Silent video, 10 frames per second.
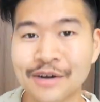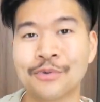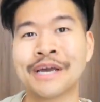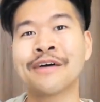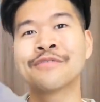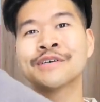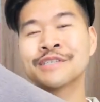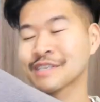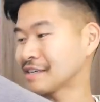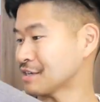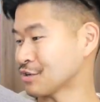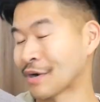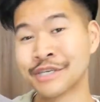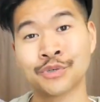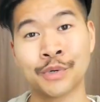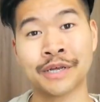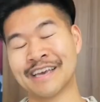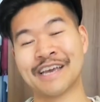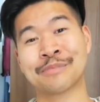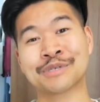We have this grey sweater.
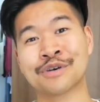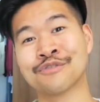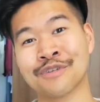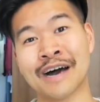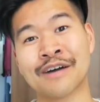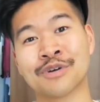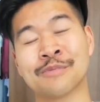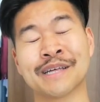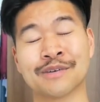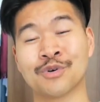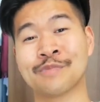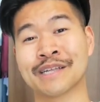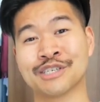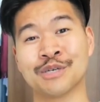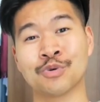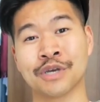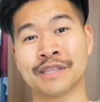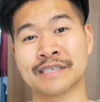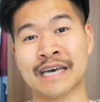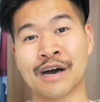Episode 5 when I went back to
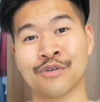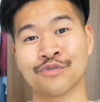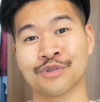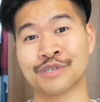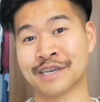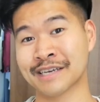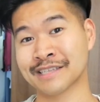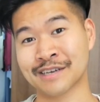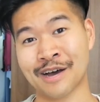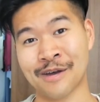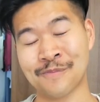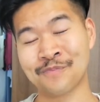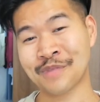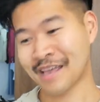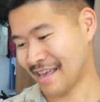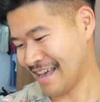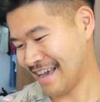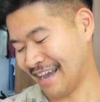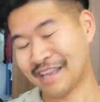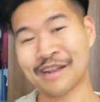Shimokitazawa for the second time.
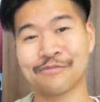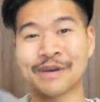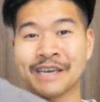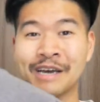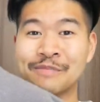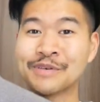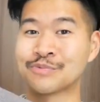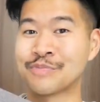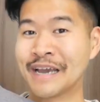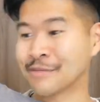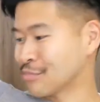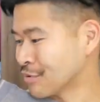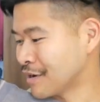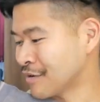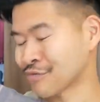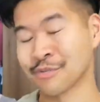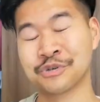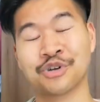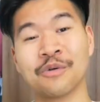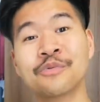Ended up picking up this bad boy from a
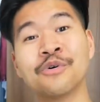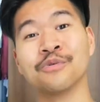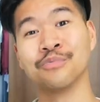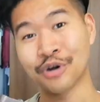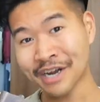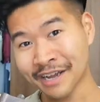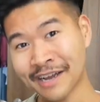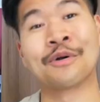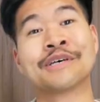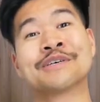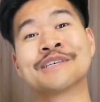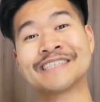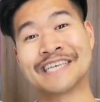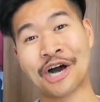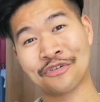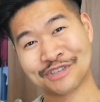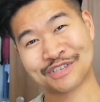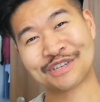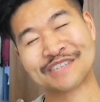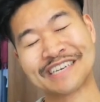shop called Brick. Right, so let's delve
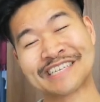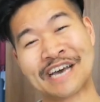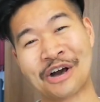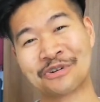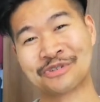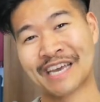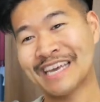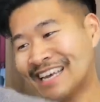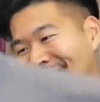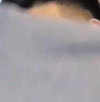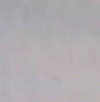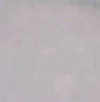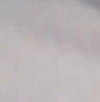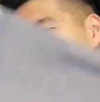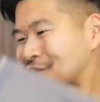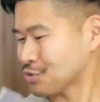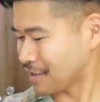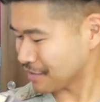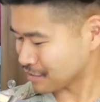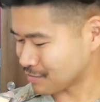into the details, eh? So this
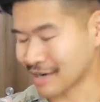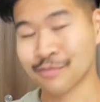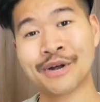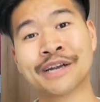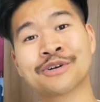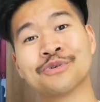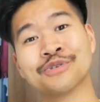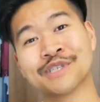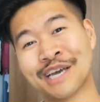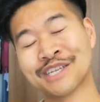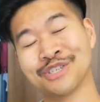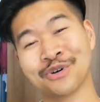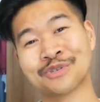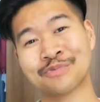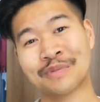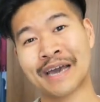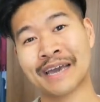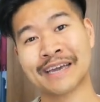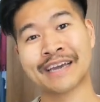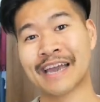sweater is by a brand called St. John's
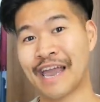Bay.